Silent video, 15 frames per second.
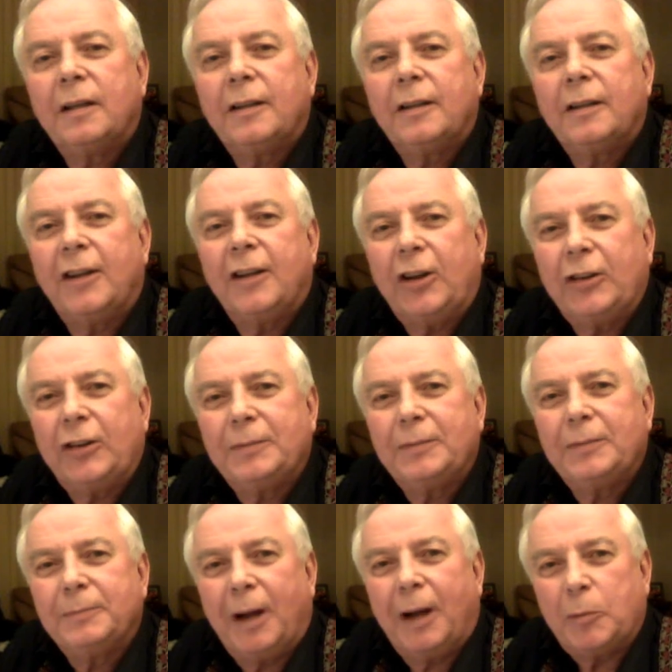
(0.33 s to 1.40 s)
Hello,
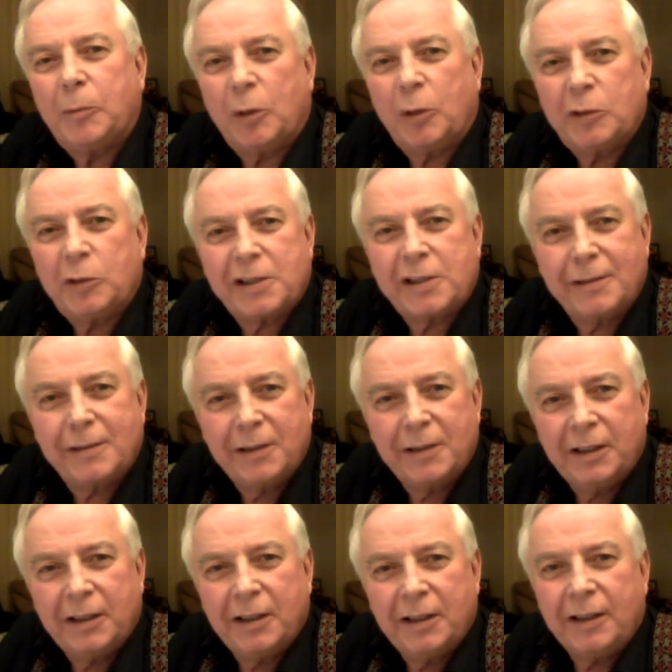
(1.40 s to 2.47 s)
I'm Tom Wilson.
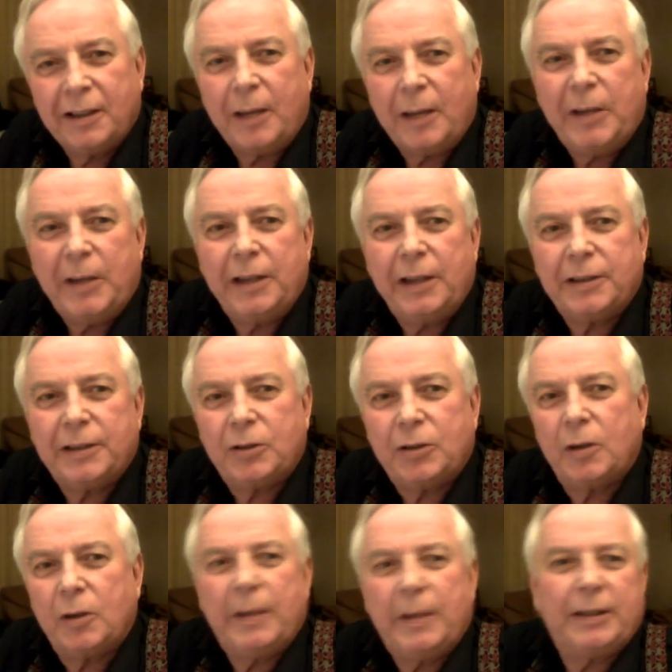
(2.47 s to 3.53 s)
I'm here to
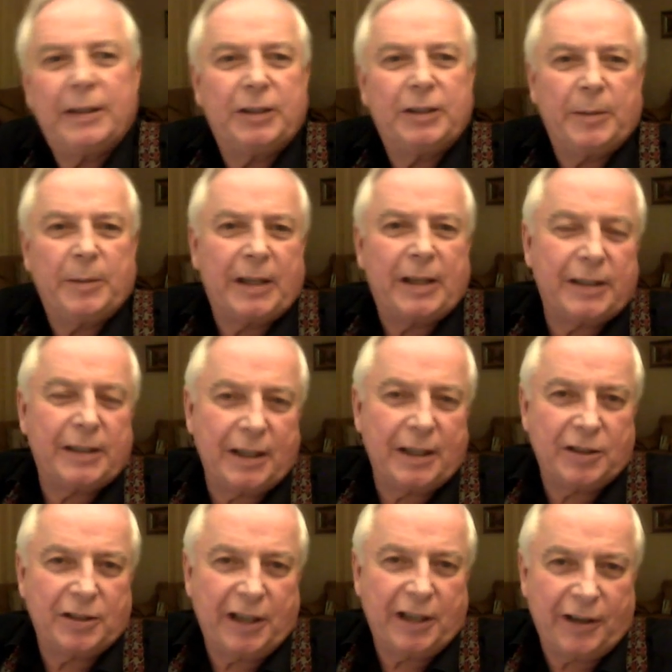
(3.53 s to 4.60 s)
talk about the
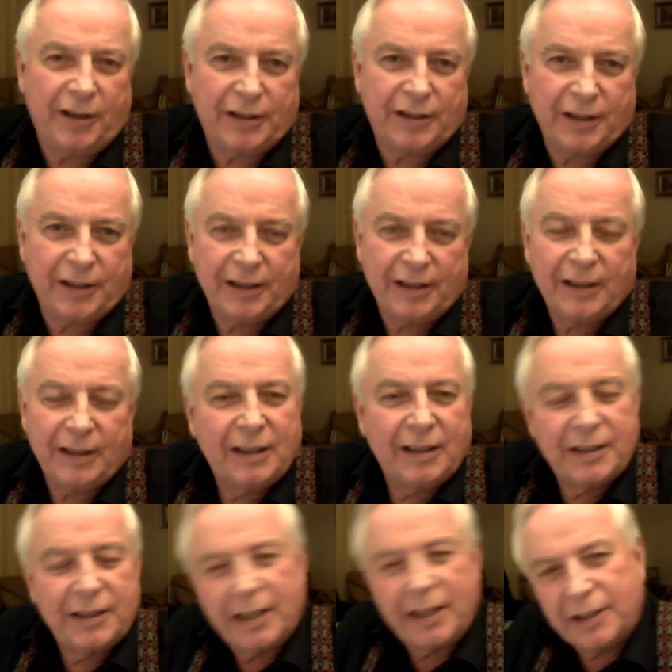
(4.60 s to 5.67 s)
Gemini-Sagittarius
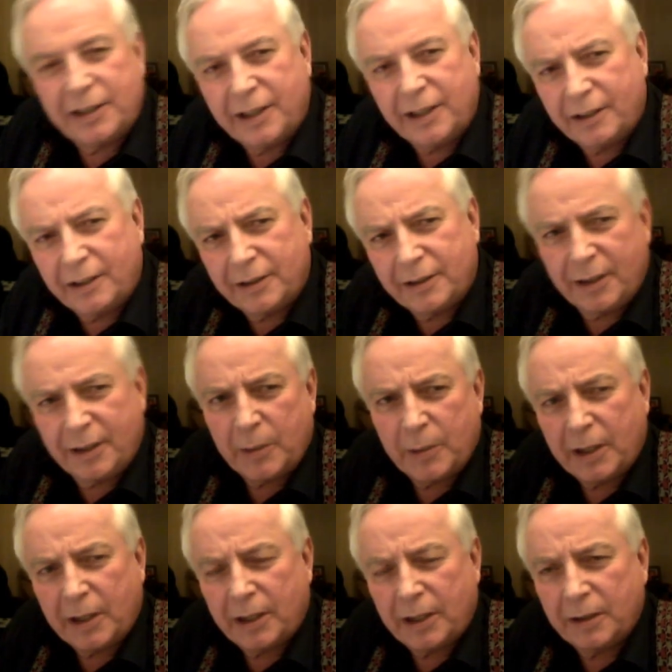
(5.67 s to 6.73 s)

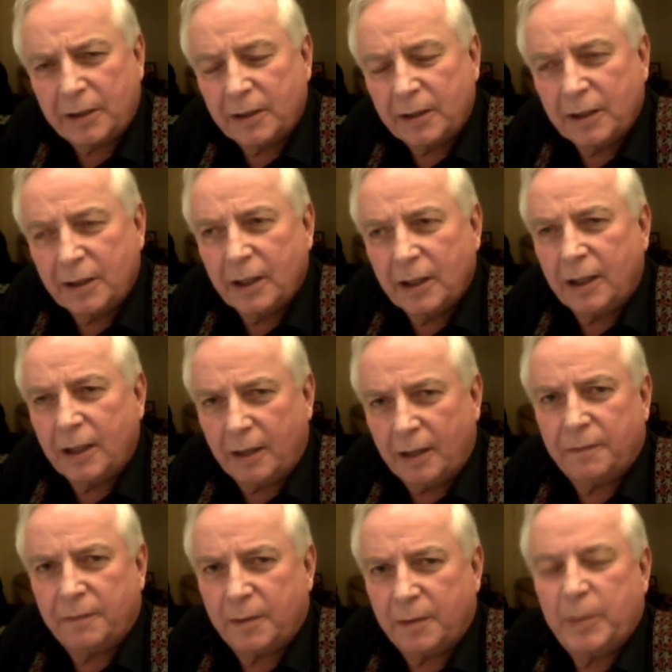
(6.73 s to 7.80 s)
Gemini
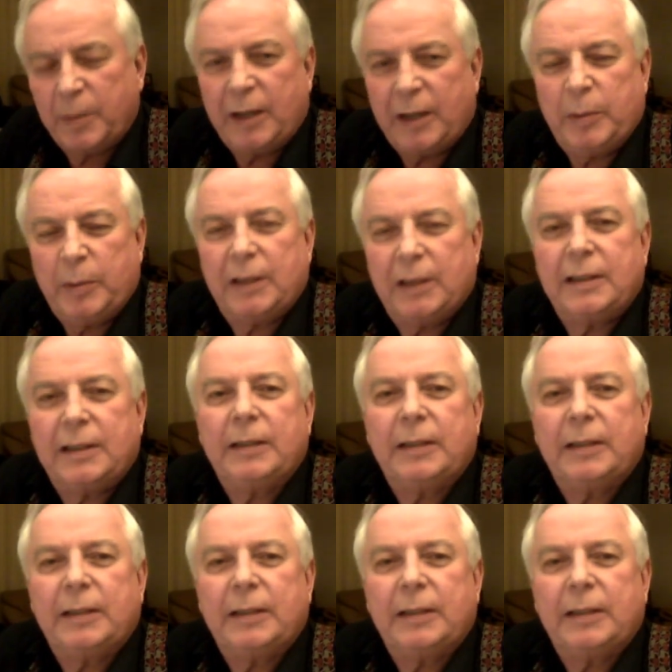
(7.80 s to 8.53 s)
love compatibility.